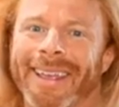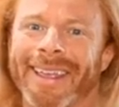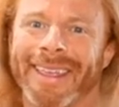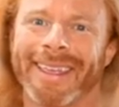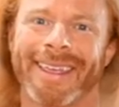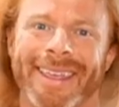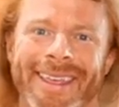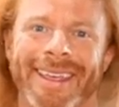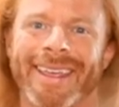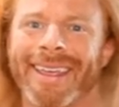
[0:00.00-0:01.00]
word that you tested
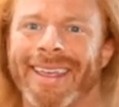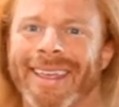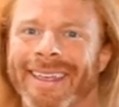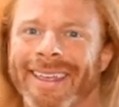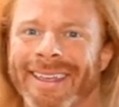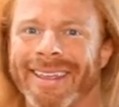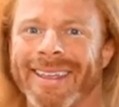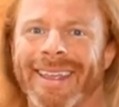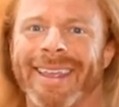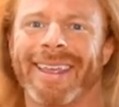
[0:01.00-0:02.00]
positive for
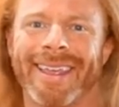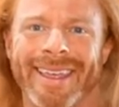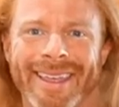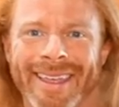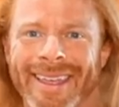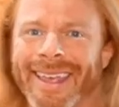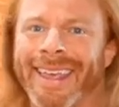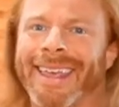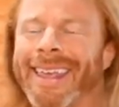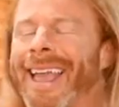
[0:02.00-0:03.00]
performance enhancing
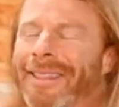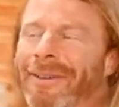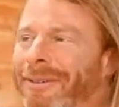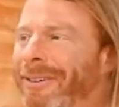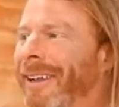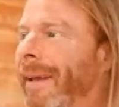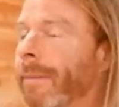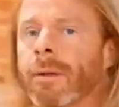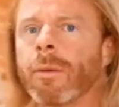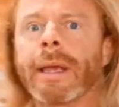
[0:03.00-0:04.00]
drugs. Yeah, no
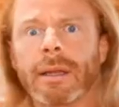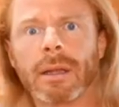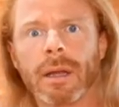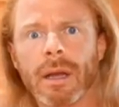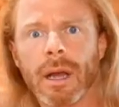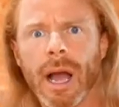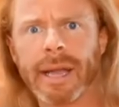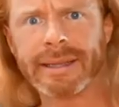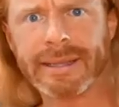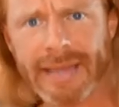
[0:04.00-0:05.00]
shit. wait,
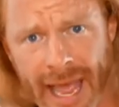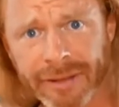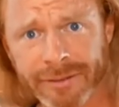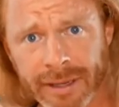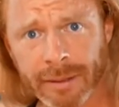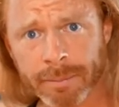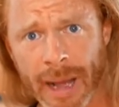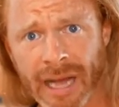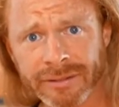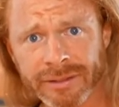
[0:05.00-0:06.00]
I tested
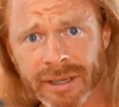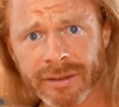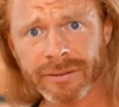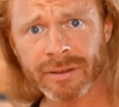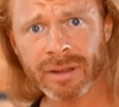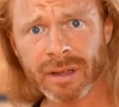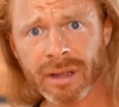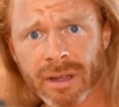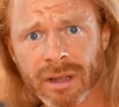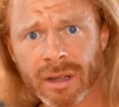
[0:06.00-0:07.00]
positive?
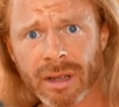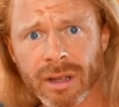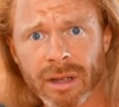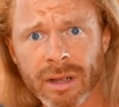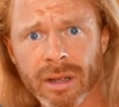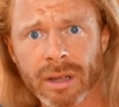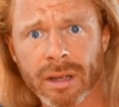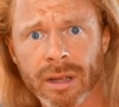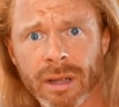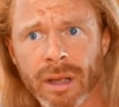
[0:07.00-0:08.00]
Yeah, for
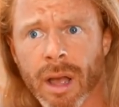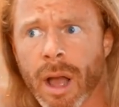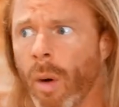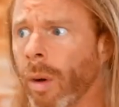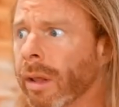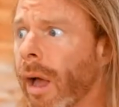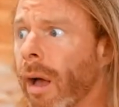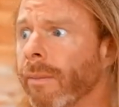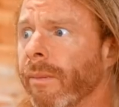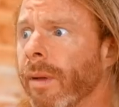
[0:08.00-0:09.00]
steroids. Well,
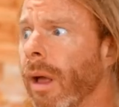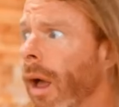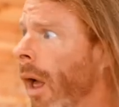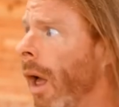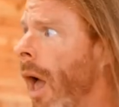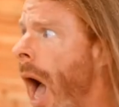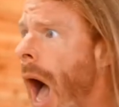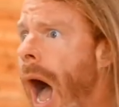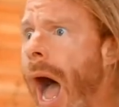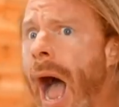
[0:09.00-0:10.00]
uh,
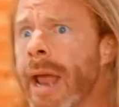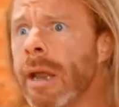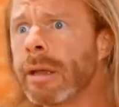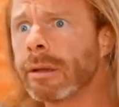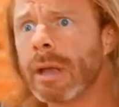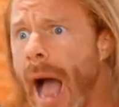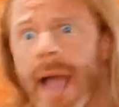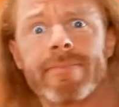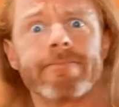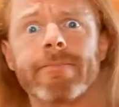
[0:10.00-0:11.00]
I,
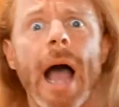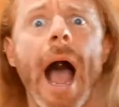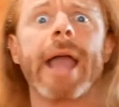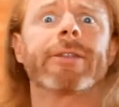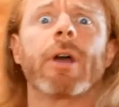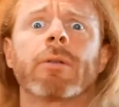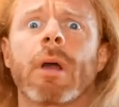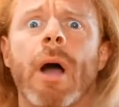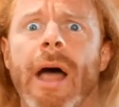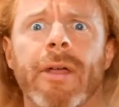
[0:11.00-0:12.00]
I I don't
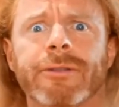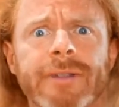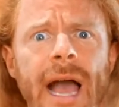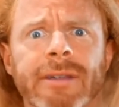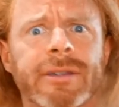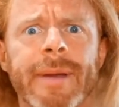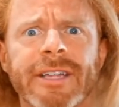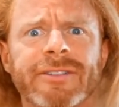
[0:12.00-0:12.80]
know how those got into my